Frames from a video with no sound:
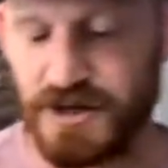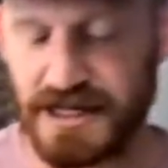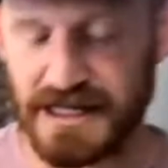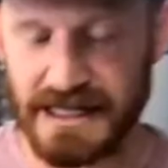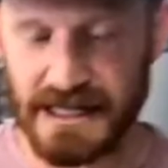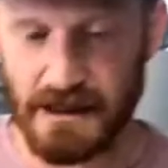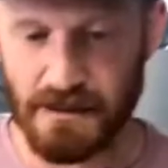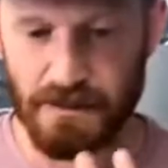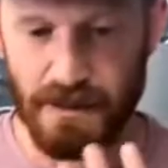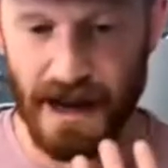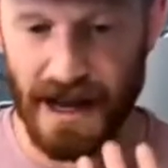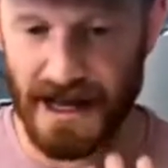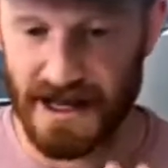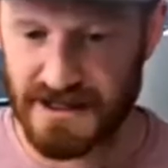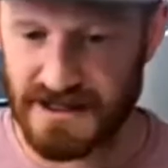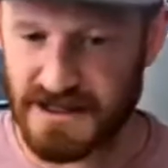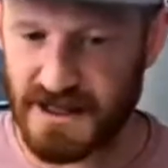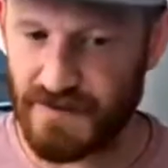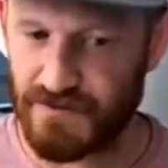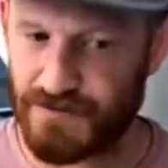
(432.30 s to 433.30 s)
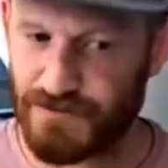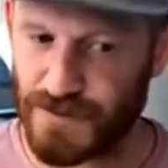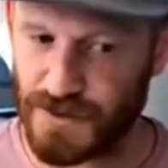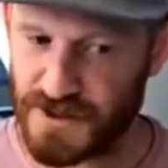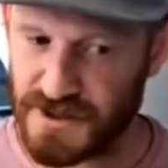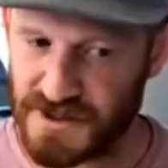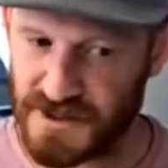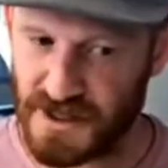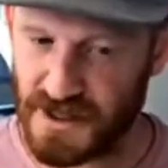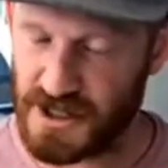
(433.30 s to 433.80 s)
can get past that
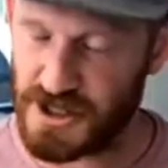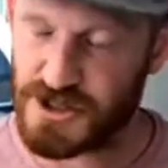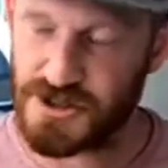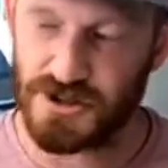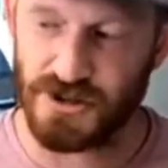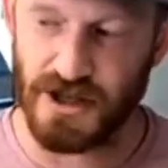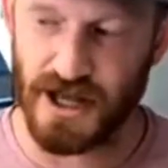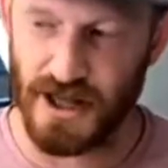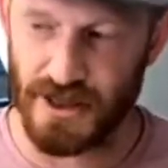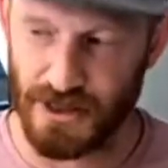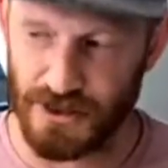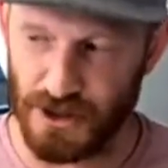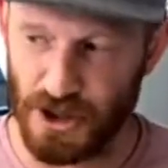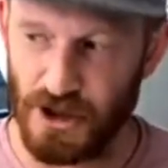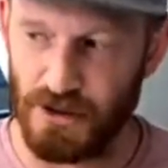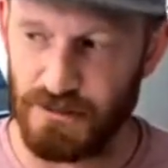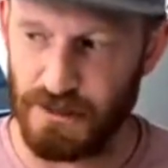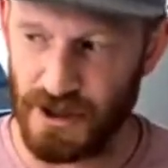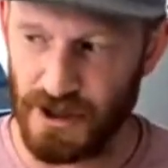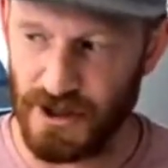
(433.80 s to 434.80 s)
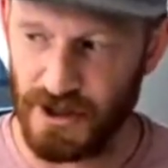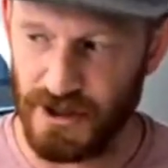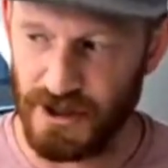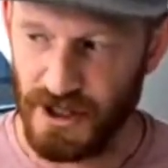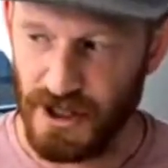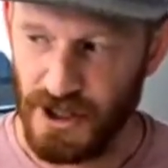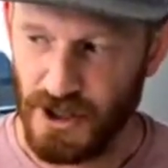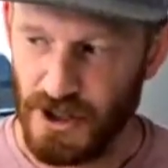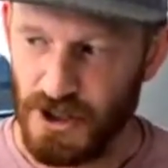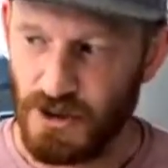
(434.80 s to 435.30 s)
first initial ethanol burn,
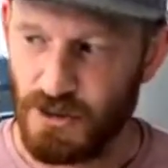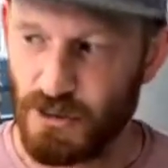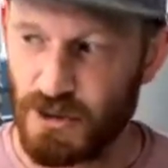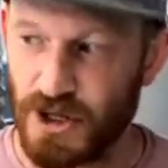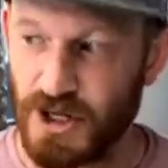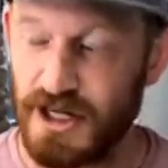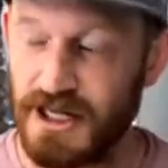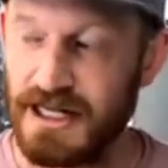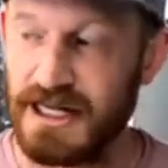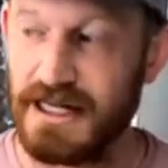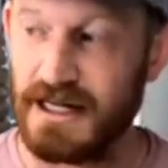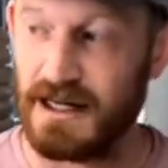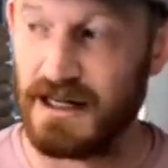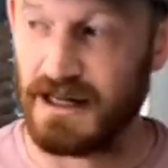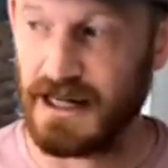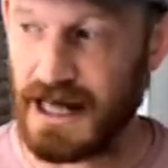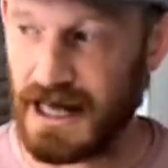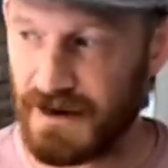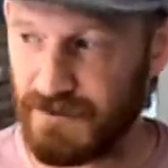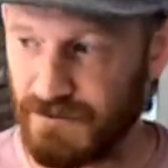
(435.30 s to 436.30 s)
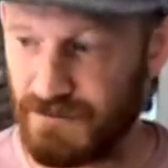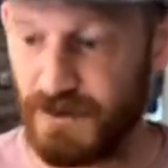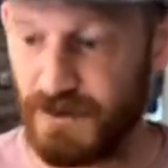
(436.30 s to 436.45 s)
we're going to get a lot of